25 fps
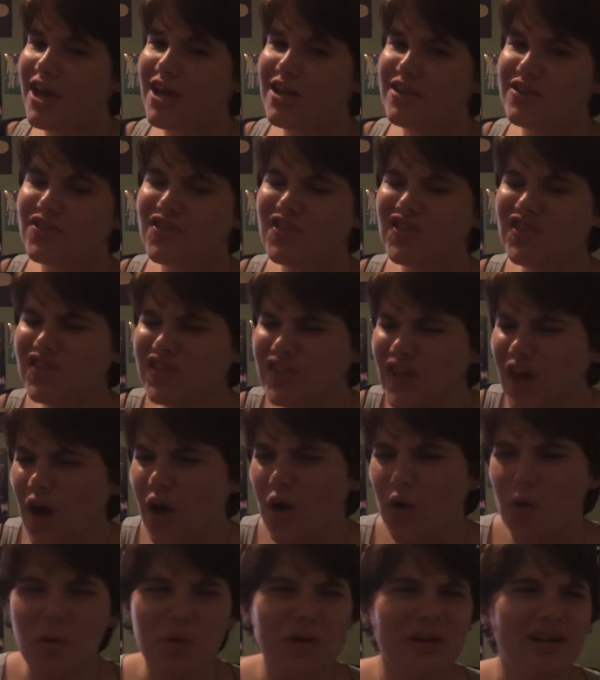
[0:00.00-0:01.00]

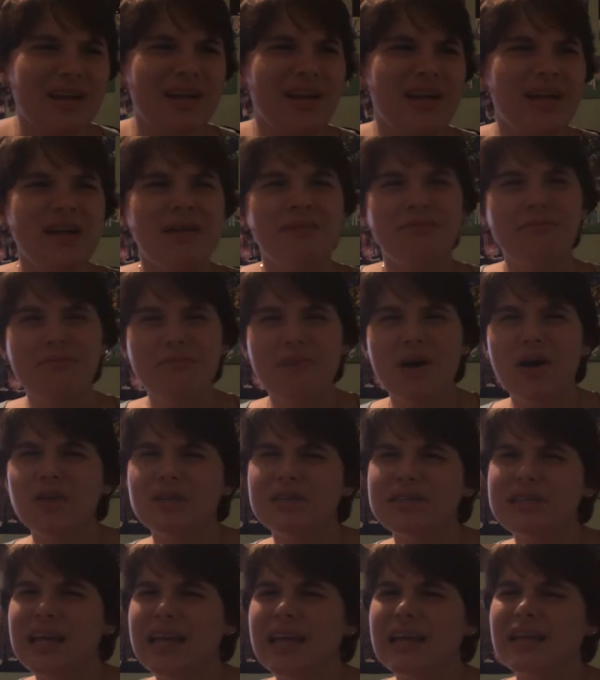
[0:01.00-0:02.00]
So,
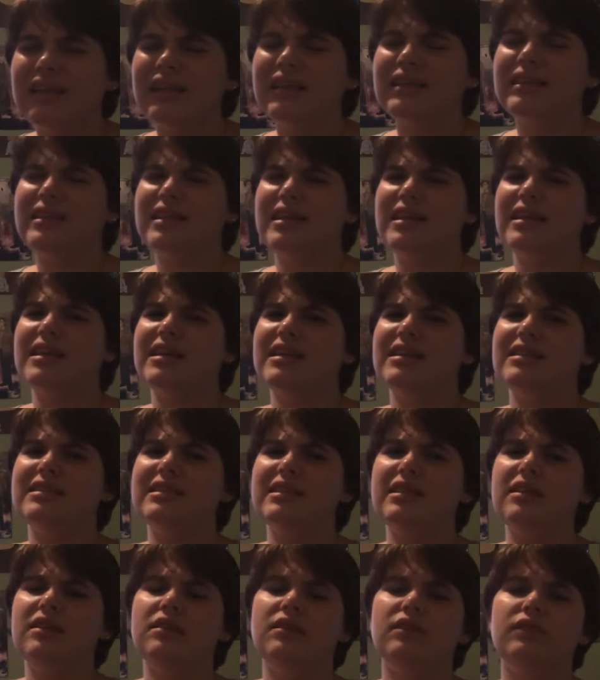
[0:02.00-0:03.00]
most likely thing
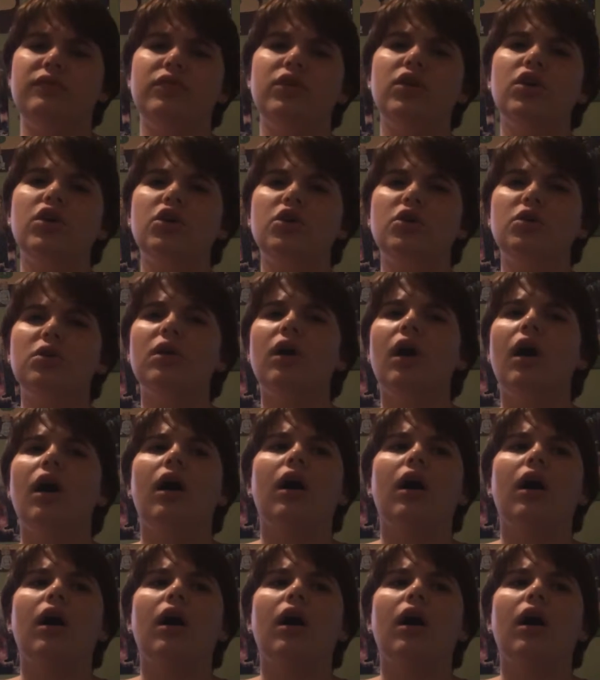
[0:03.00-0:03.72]
is, if you